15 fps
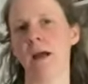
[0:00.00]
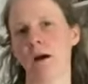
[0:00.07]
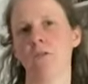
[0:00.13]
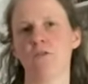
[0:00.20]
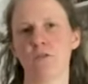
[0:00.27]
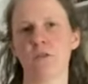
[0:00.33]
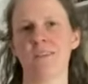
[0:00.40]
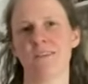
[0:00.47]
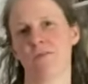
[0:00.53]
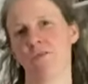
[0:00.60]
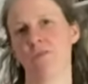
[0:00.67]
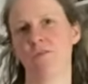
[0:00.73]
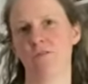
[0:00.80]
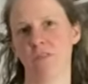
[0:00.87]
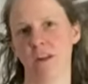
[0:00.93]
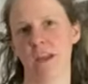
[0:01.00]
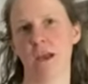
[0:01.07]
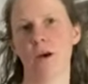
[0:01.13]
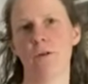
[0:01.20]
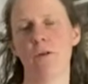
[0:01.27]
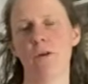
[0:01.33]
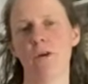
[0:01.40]
I'll do a different
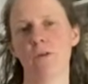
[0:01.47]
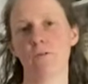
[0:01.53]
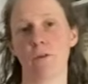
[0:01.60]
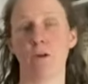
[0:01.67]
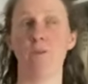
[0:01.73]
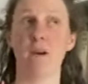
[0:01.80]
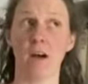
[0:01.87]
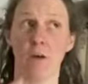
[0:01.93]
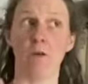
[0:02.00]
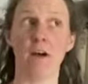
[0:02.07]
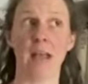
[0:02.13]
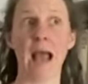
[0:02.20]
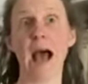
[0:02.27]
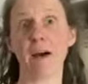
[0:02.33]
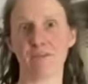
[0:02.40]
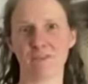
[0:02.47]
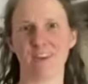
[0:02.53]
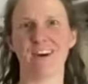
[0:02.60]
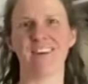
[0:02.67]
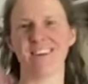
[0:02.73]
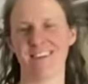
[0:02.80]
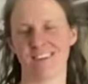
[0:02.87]
video in fact I already have
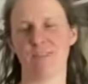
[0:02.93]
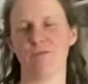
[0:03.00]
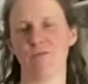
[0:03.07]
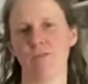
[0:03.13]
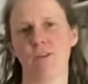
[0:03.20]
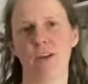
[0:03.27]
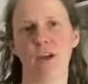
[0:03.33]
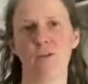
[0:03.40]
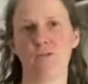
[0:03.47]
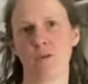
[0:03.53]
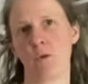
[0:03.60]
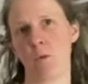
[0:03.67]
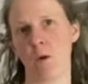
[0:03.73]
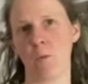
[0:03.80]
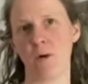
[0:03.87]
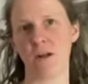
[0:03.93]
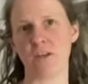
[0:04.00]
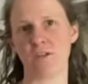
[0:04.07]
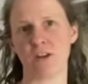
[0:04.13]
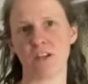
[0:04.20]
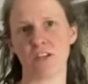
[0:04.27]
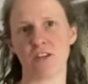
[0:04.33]
done a different video for a one-way
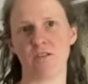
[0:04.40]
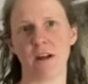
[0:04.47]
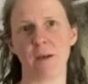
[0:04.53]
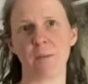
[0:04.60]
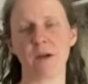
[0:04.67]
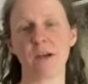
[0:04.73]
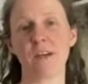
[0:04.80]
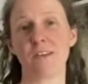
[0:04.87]
stretchy wrap.